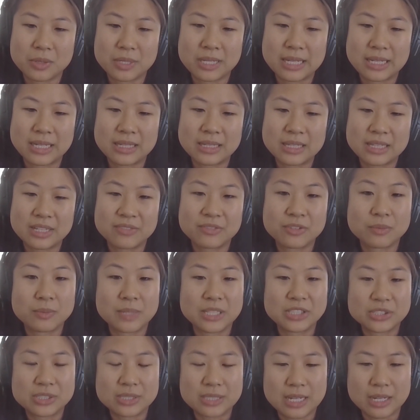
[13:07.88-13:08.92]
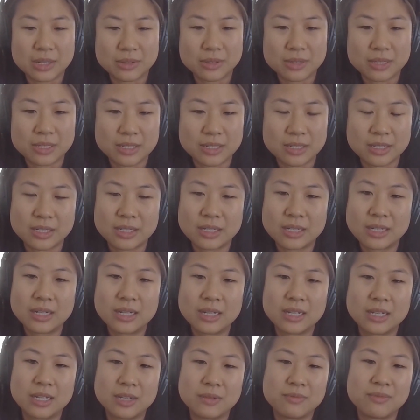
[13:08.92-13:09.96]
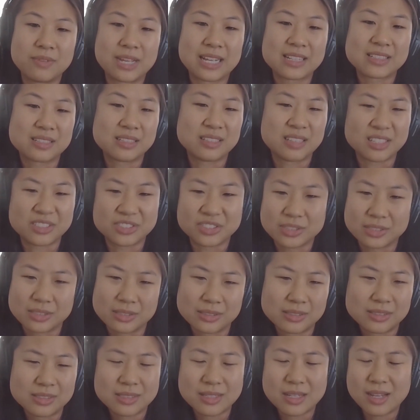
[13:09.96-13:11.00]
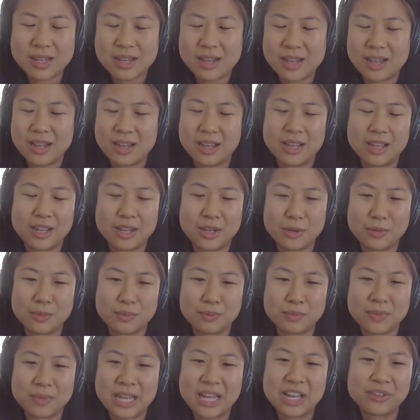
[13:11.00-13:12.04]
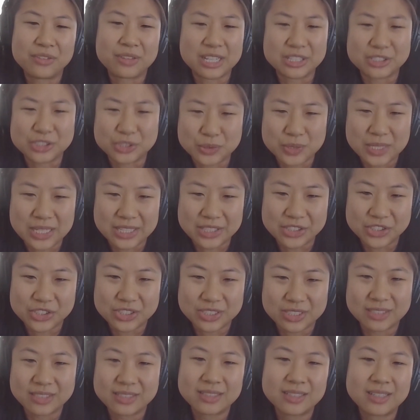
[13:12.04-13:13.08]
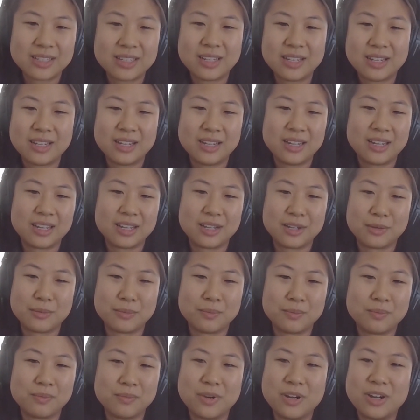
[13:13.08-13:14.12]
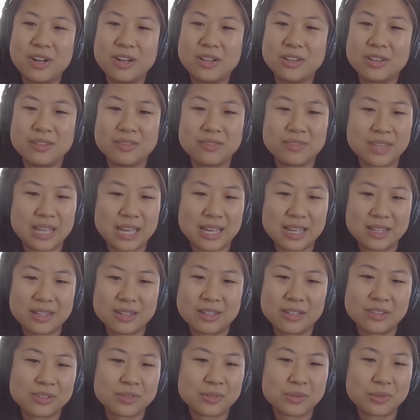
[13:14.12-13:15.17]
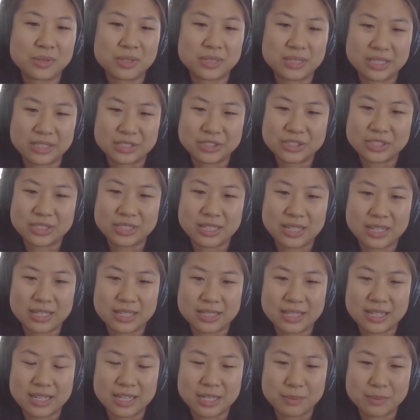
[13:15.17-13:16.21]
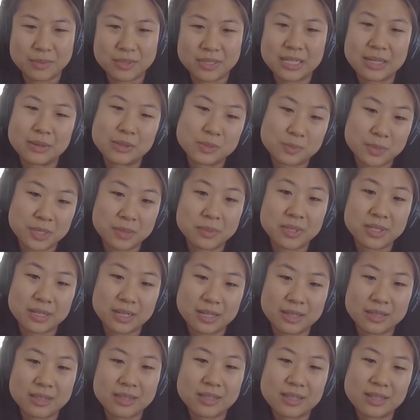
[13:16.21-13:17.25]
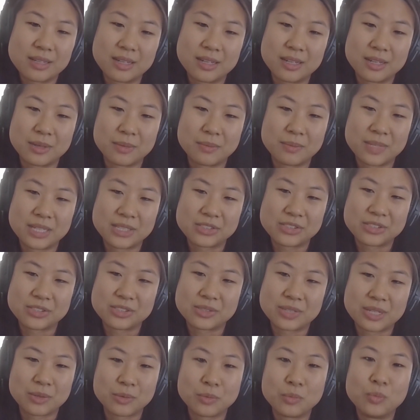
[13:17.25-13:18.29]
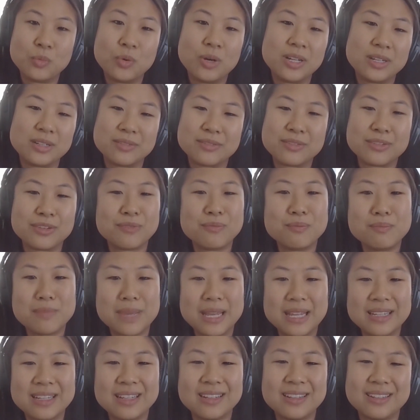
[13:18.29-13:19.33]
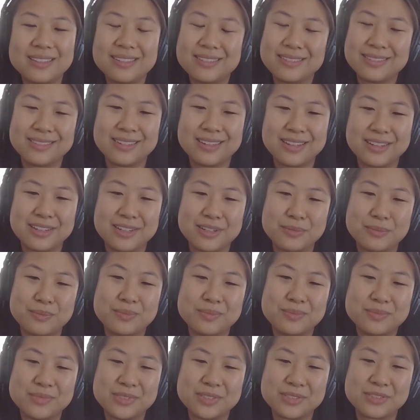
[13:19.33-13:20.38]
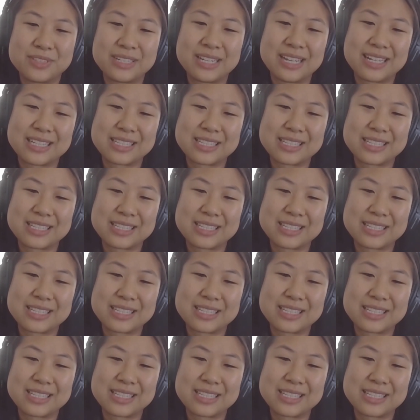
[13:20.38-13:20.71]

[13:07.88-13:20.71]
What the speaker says: Getting the information out there, vaccinations, health education, all of that, all the coordination that had to happen. That was public health. That's just like one of the many different